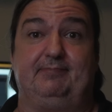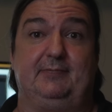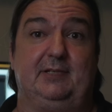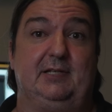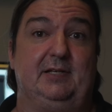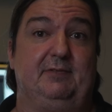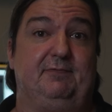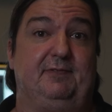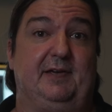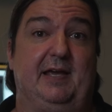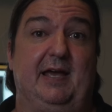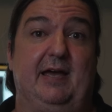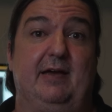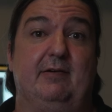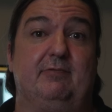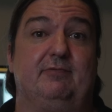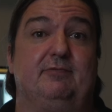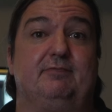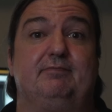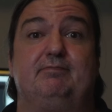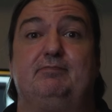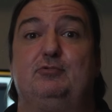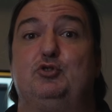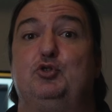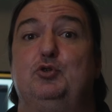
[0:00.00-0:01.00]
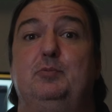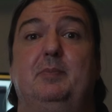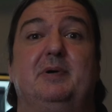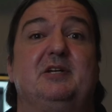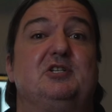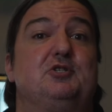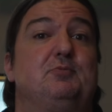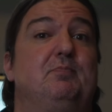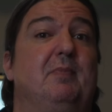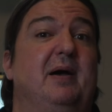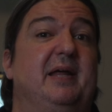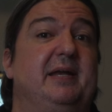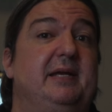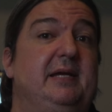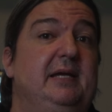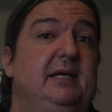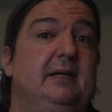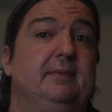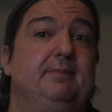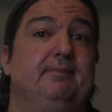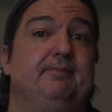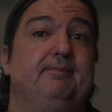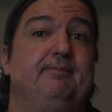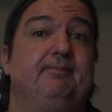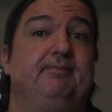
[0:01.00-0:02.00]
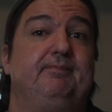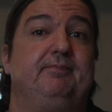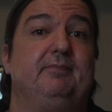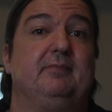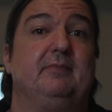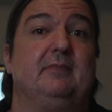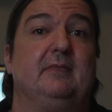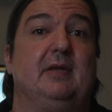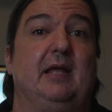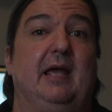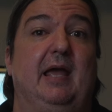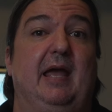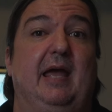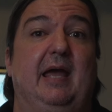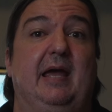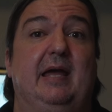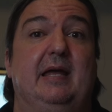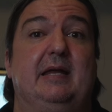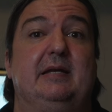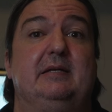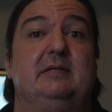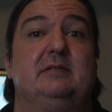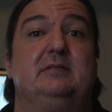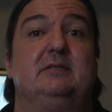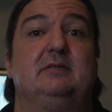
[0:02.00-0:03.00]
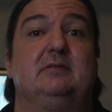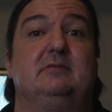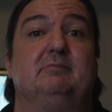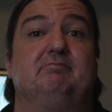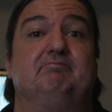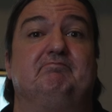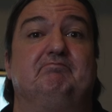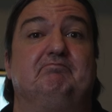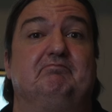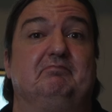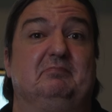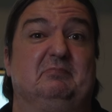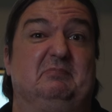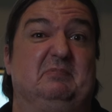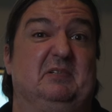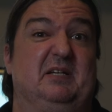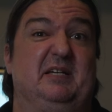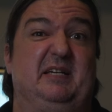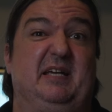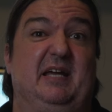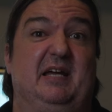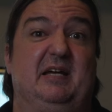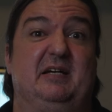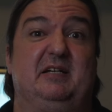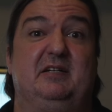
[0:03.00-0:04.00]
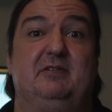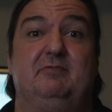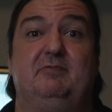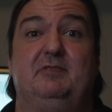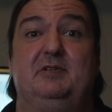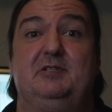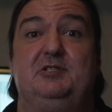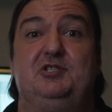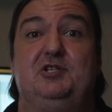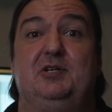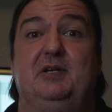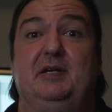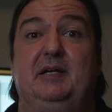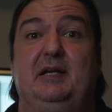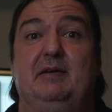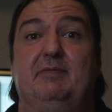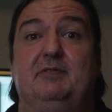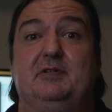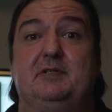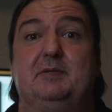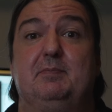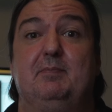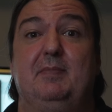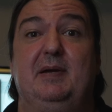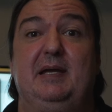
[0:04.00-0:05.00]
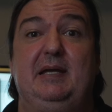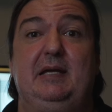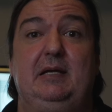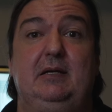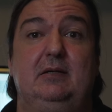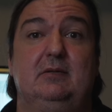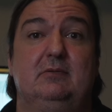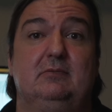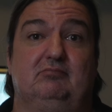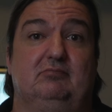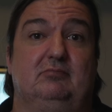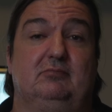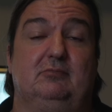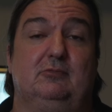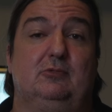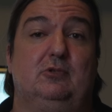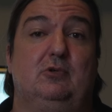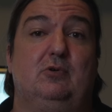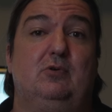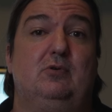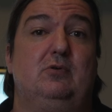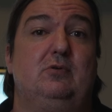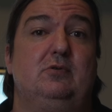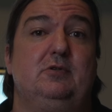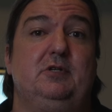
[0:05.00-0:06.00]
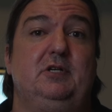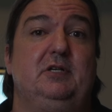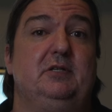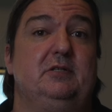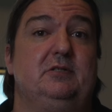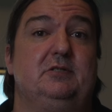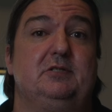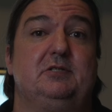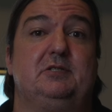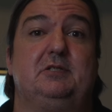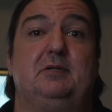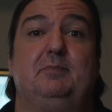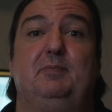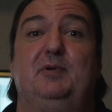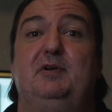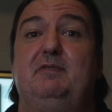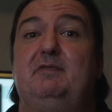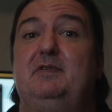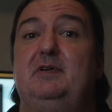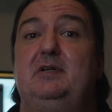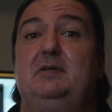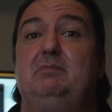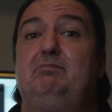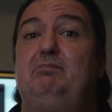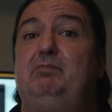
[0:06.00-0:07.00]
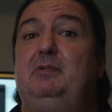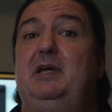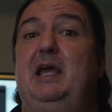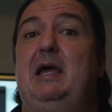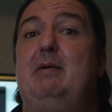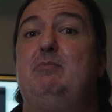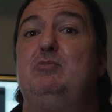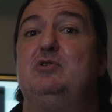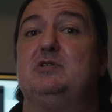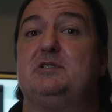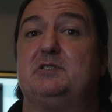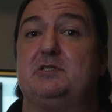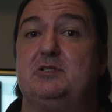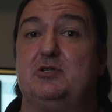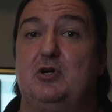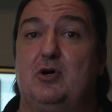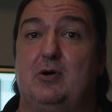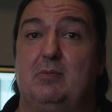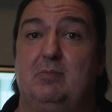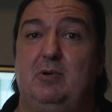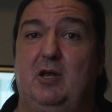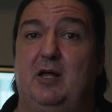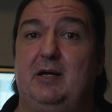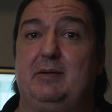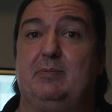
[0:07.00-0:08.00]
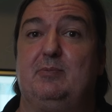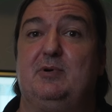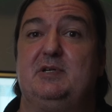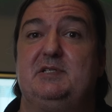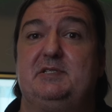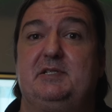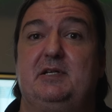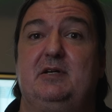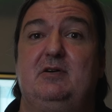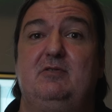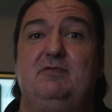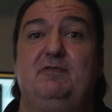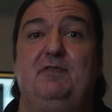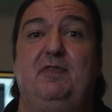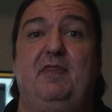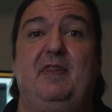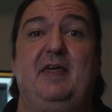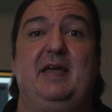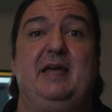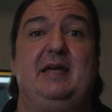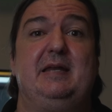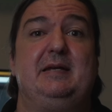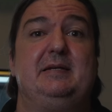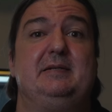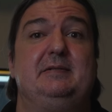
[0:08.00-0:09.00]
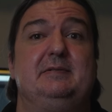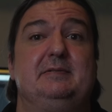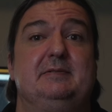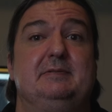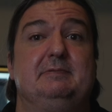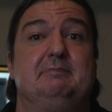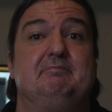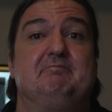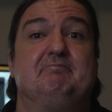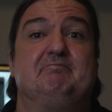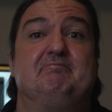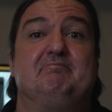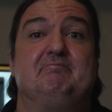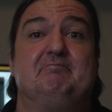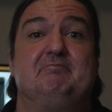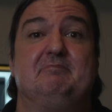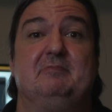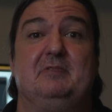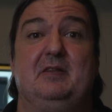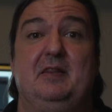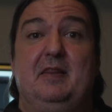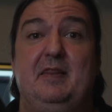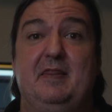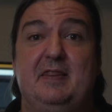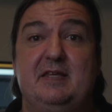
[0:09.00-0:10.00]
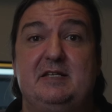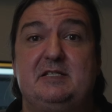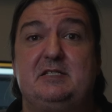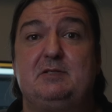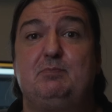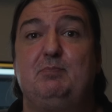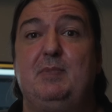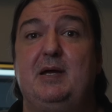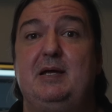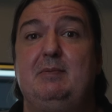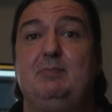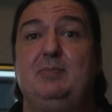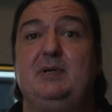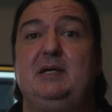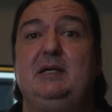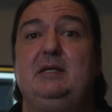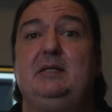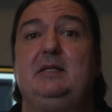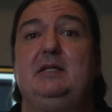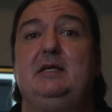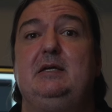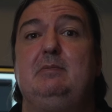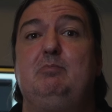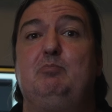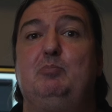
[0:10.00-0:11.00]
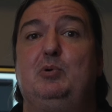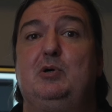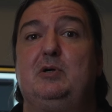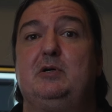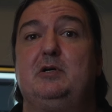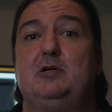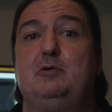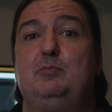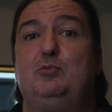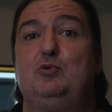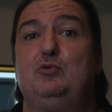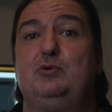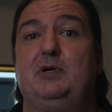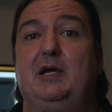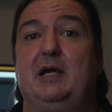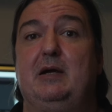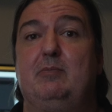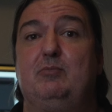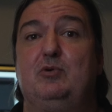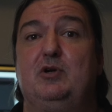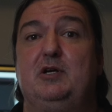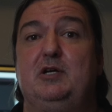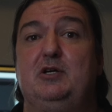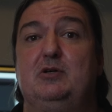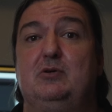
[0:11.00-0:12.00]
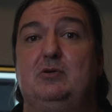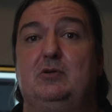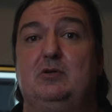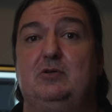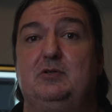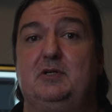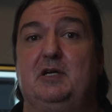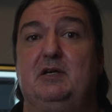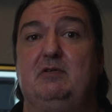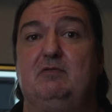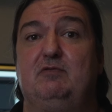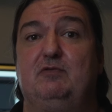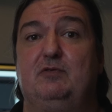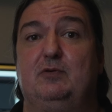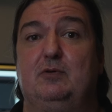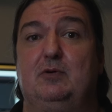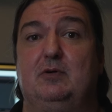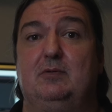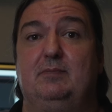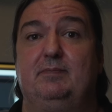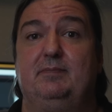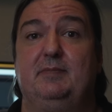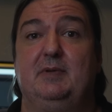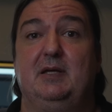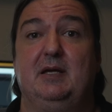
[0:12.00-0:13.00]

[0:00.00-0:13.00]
if you have too much money and I can't convince you to give it to me, or you're just a bit of a camera snob like myself, then this may be the pocketable camera you're looking for.